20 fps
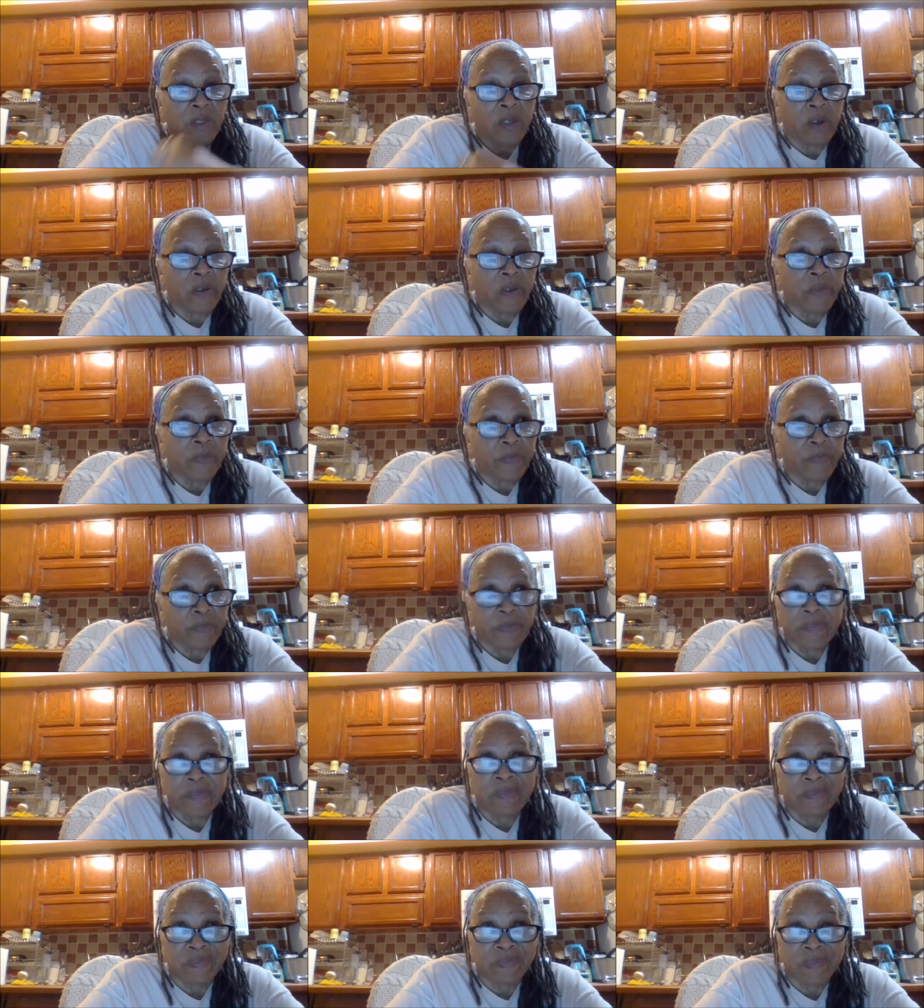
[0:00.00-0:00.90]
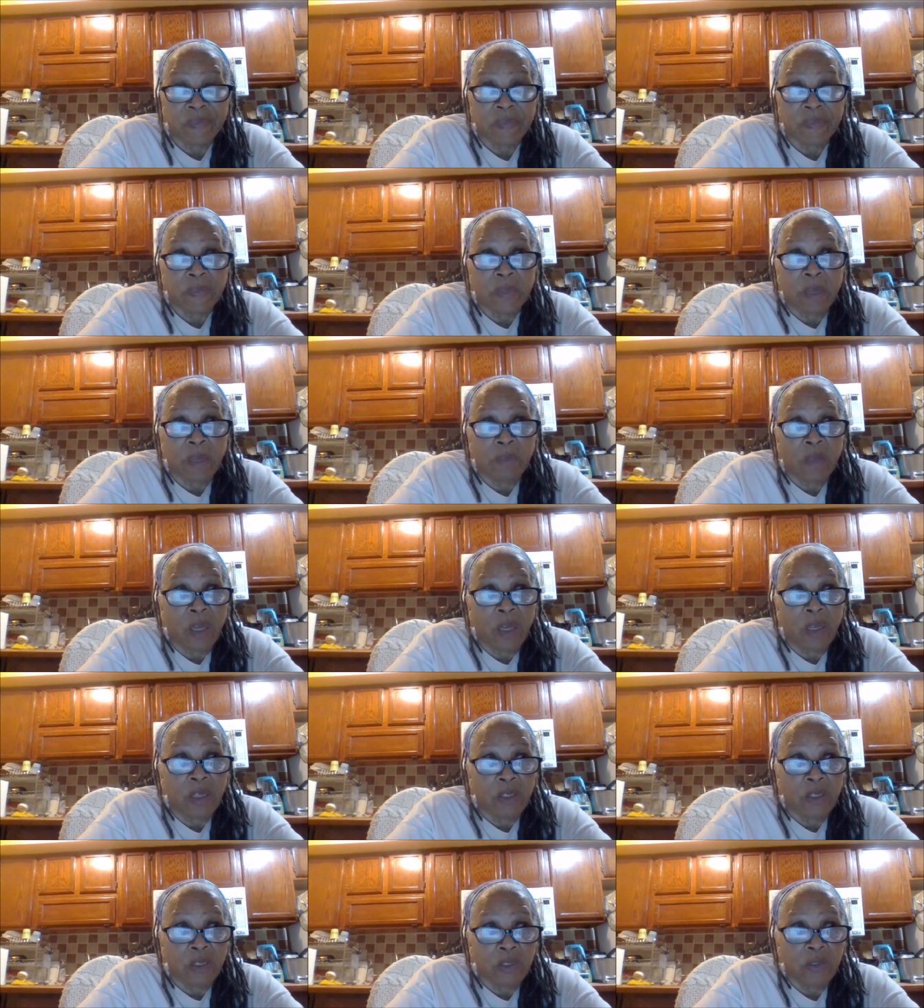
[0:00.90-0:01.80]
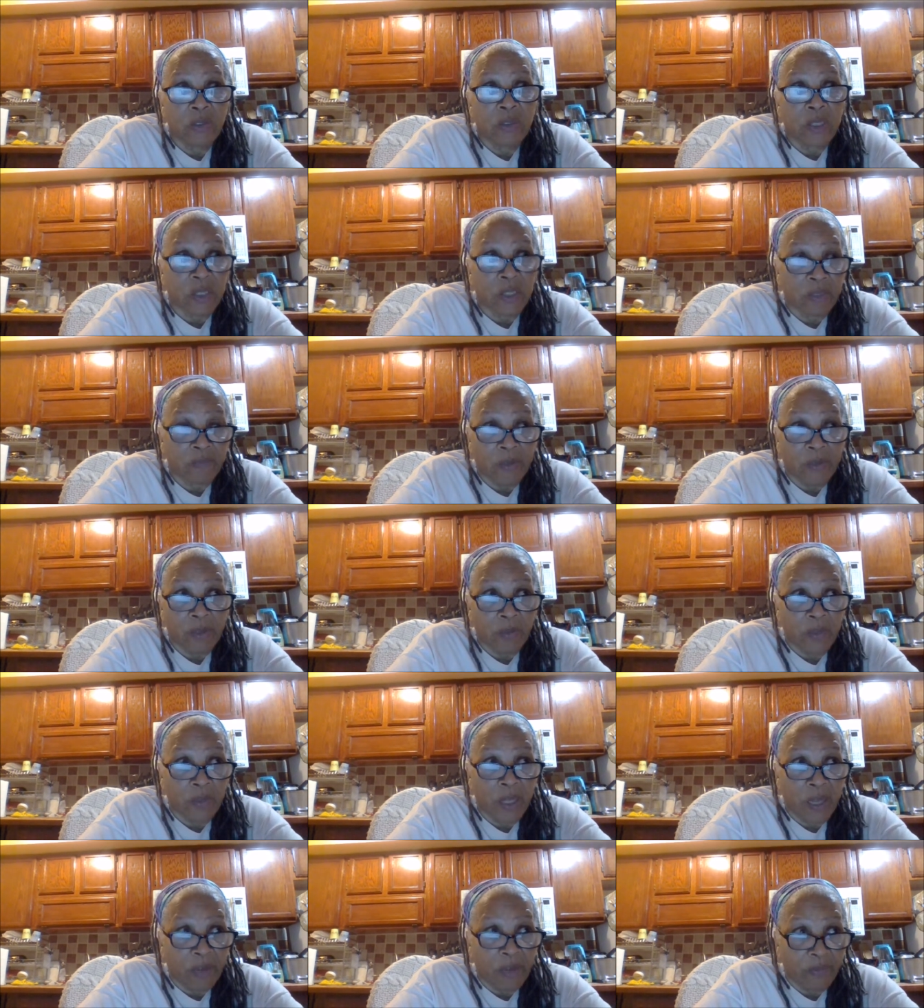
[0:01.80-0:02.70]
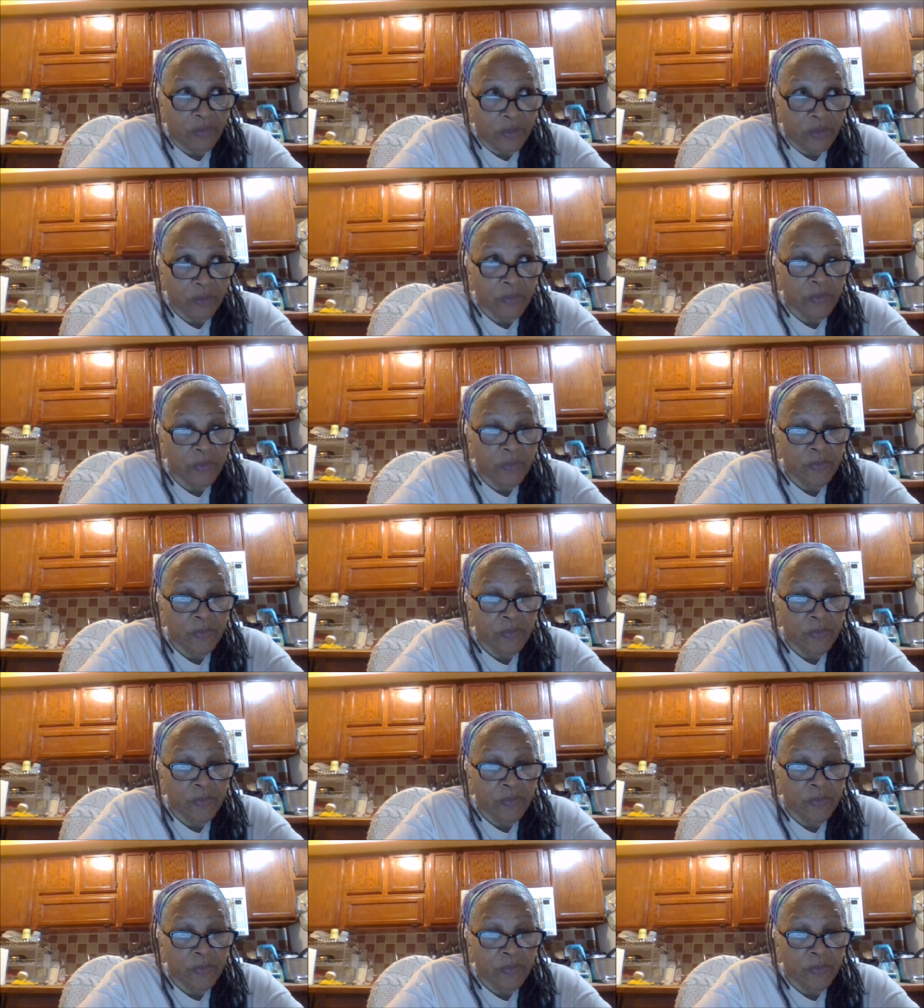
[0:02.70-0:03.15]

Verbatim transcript: know, mm, I'm not going to do this if I don't have to.